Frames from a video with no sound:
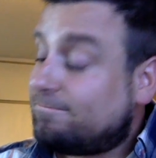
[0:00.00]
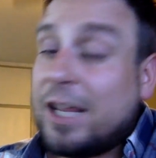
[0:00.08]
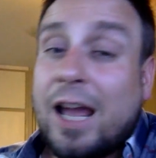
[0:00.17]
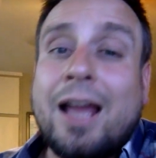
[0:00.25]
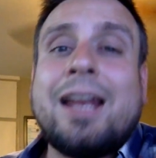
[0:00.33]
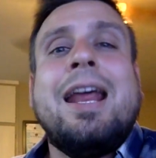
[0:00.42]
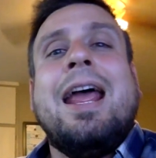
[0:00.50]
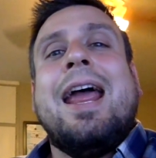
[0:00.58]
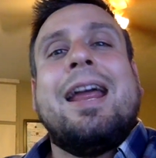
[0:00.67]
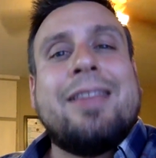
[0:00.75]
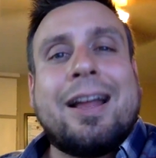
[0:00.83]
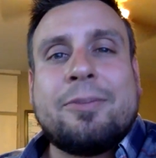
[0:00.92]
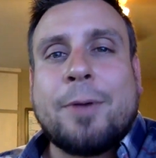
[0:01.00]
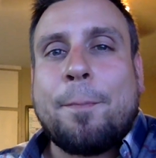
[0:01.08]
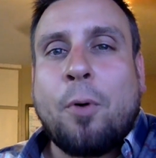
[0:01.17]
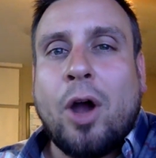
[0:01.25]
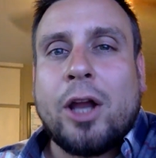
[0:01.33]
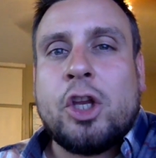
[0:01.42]
Yeah, and that's my
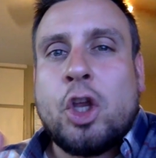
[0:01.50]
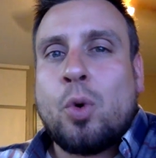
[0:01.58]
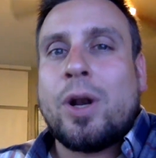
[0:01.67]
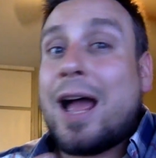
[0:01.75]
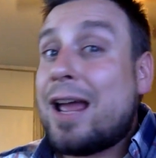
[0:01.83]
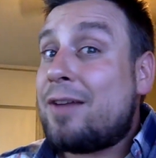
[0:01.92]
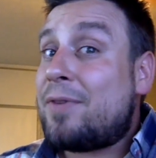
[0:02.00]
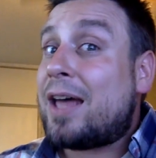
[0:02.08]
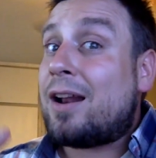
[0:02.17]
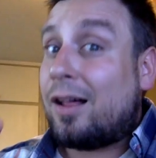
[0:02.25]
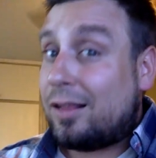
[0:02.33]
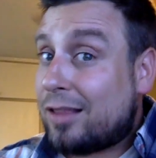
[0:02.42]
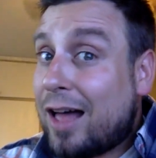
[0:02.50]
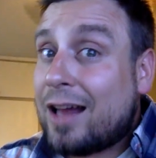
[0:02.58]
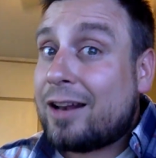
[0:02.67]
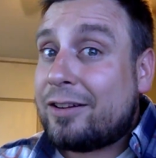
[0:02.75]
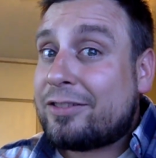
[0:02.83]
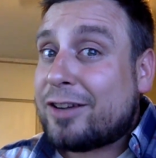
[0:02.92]
point. You and I have had a
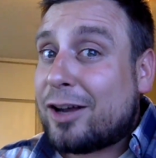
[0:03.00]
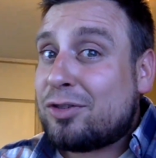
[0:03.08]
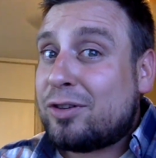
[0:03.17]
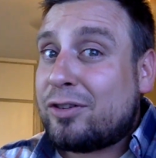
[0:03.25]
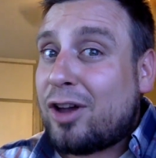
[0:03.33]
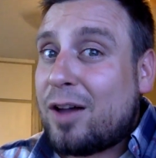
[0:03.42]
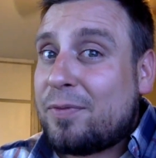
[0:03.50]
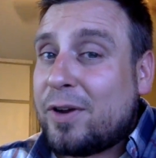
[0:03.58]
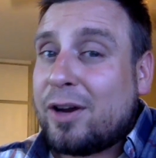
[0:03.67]
lot of discussions off